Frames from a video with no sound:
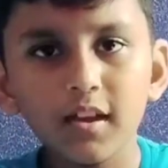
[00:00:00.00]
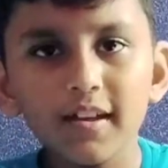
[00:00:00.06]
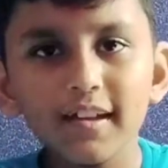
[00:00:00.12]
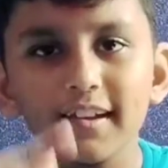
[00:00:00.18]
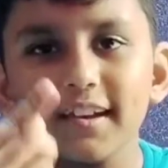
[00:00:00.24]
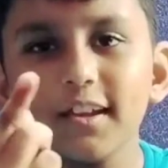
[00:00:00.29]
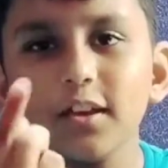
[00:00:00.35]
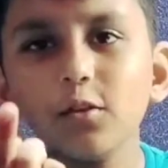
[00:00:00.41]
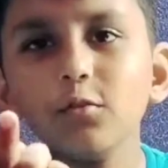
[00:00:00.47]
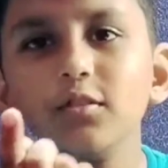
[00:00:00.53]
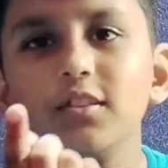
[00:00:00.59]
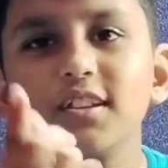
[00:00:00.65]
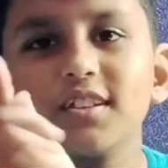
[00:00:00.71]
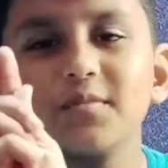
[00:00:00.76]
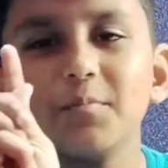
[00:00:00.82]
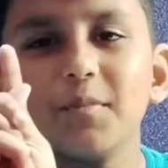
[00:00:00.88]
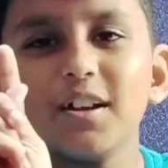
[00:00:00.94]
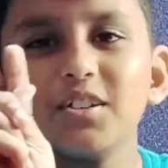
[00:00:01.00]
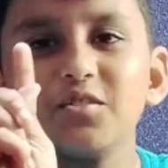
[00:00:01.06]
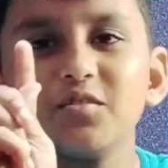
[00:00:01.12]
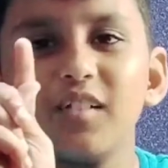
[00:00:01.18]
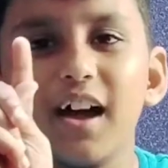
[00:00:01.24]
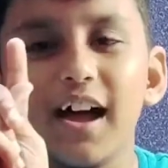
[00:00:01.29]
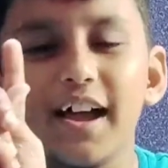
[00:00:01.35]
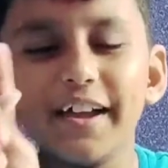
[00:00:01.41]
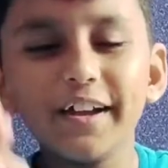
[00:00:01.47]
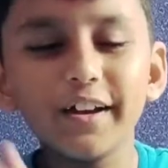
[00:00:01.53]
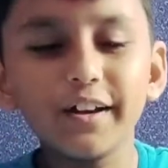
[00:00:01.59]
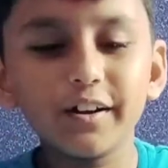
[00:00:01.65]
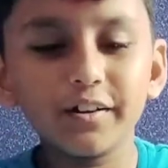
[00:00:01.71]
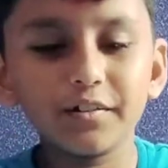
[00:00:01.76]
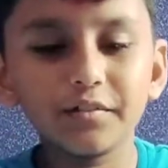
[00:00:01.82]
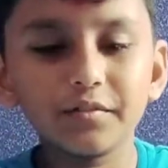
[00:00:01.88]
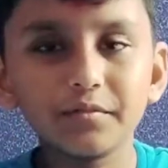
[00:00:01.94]
Leave this much
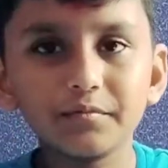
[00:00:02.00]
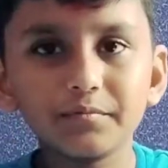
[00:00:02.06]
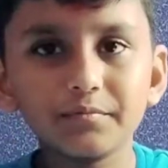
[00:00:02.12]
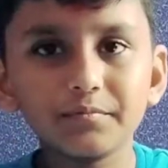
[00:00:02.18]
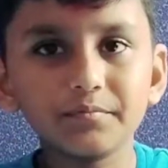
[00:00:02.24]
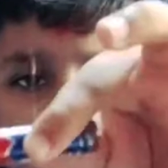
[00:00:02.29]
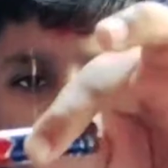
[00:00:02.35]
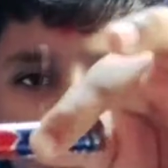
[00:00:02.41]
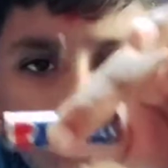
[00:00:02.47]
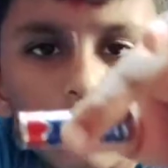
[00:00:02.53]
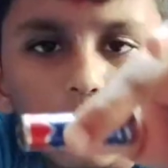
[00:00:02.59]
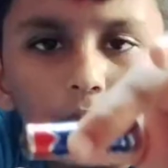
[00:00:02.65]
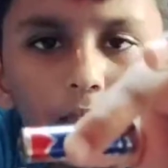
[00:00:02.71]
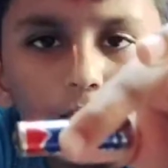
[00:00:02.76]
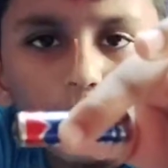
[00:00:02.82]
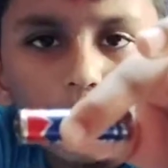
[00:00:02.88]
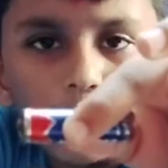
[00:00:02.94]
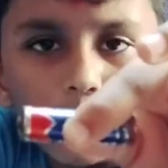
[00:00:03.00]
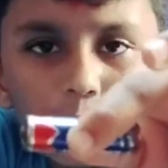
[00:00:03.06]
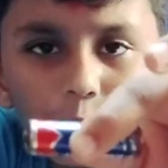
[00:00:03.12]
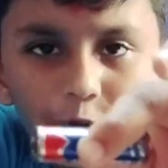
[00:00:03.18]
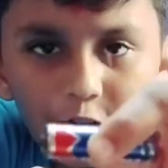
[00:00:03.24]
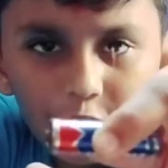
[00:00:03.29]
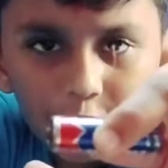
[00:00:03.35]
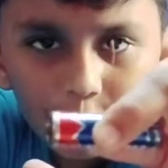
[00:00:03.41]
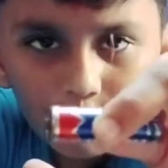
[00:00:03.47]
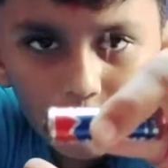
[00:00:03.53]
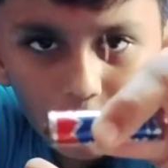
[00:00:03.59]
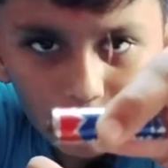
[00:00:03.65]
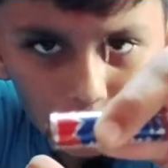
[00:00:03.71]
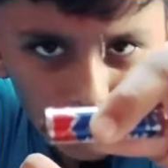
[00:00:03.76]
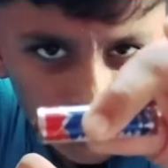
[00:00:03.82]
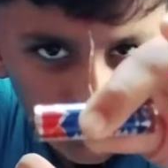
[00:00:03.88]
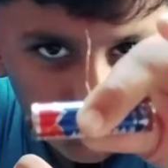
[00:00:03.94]
wire. You need to leave
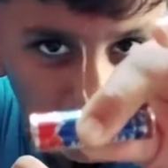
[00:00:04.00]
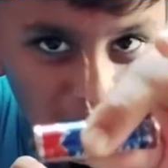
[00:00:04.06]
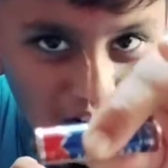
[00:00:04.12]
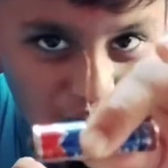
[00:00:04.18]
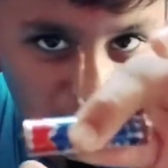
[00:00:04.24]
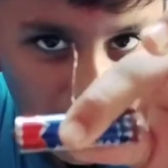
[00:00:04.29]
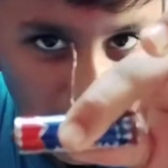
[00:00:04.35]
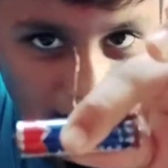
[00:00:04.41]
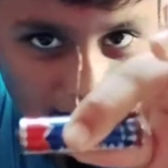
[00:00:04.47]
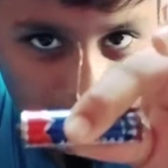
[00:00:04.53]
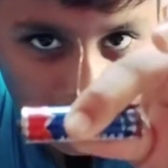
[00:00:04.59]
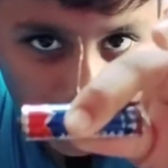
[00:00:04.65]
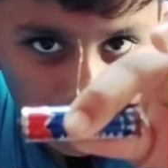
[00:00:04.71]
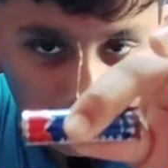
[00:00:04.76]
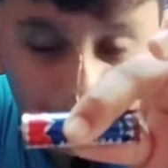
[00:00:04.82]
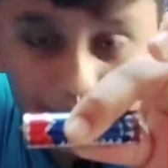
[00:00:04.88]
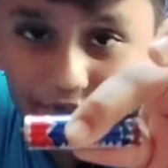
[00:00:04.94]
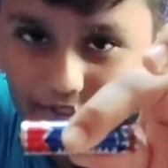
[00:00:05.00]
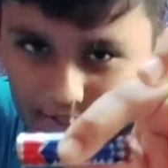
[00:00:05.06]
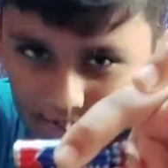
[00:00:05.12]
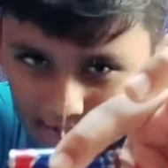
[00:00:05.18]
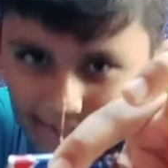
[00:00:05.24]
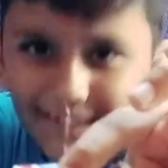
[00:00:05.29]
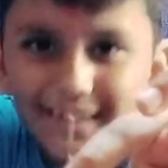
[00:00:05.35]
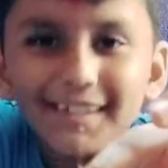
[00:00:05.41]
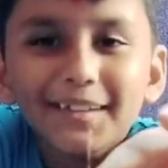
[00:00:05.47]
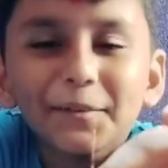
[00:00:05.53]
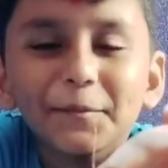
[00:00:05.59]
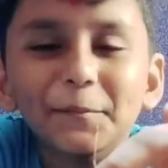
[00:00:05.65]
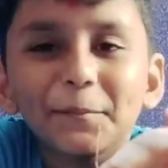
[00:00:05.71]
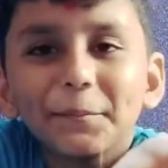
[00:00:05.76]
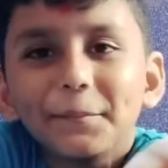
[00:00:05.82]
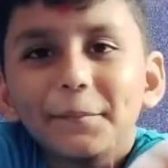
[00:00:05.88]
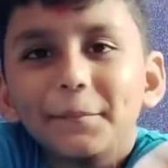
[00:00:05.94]
this much wire. Can you see?
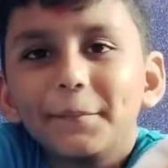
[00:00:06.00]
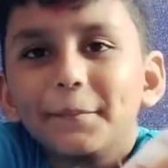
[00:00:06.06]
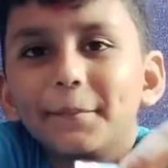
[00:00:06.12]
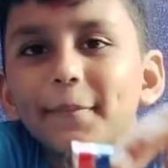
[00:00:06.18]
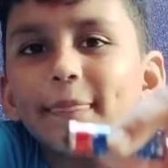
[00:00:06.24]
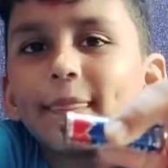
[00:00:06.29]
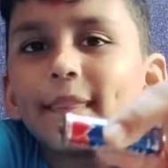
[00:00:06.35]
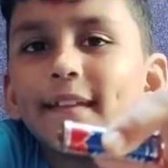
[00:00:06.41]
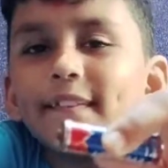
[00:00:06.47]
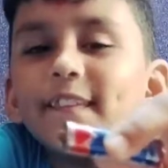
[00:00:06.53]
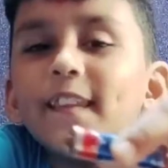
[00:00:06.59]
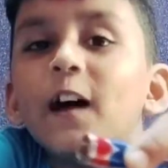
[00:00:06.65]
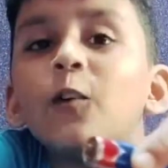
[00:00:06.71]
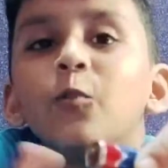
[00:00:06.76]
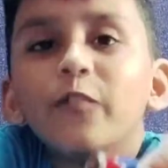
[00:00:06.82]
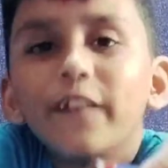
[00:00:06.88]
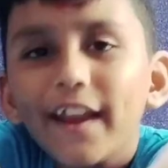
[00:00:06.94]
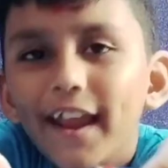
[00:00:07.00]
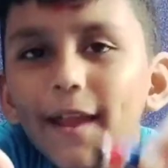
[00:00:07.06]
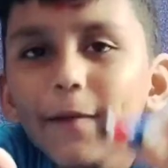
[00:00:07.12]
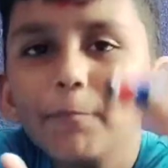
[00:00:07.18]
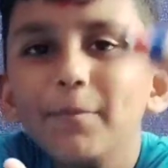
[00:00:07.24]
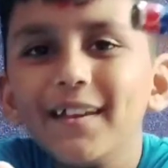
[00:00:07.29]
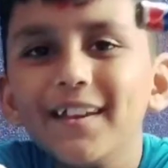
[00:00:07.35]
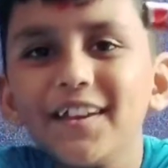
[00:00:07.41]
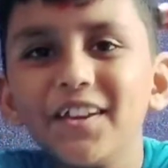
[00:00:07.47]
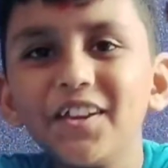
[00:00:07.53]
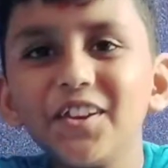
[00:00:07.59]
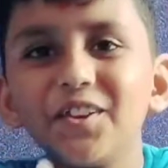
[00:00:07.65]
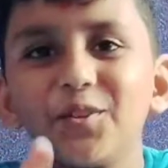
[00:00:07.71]
Now wrap it.